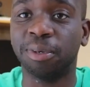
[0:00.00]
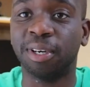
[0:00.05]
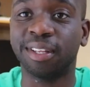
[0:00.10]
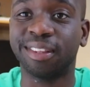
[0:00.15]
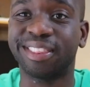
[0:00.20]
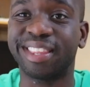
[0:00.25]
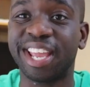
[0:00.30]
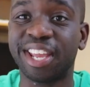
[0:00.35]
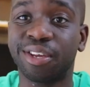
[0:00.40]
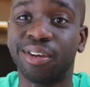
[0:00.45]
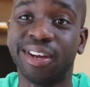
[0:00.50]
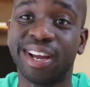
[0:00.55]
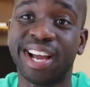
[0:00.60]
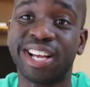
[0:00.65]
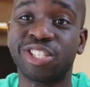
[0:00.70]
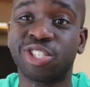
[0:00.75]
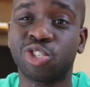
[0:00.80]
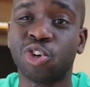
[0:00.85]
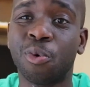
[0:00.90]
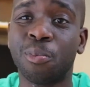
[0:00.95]
But thank you
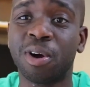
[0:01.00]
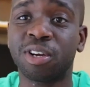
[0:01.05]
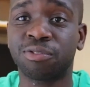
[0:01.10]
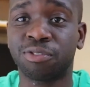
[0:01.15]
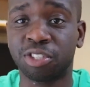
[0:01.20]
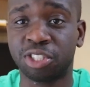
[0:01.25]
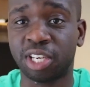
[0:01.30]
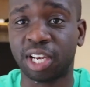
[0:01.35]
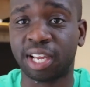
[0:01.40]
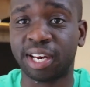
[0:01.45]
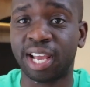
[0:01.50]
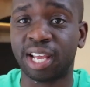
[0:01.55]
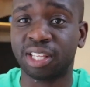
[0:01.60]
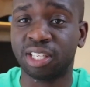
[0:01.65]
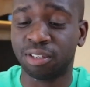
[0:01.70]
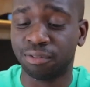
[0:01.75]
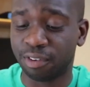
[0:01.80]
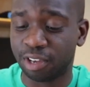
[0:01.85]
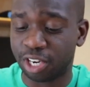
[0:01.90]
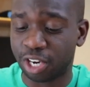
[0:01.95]
guys so much for checking out
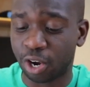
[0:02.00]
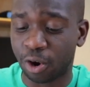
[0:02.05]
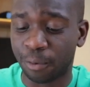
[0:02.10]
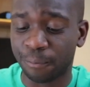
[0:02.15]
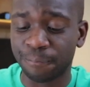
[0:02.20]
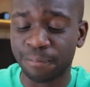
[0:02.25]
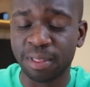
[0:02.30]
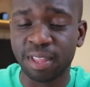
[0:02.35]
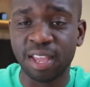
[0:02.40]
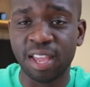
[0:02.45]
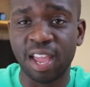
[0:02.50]
this video.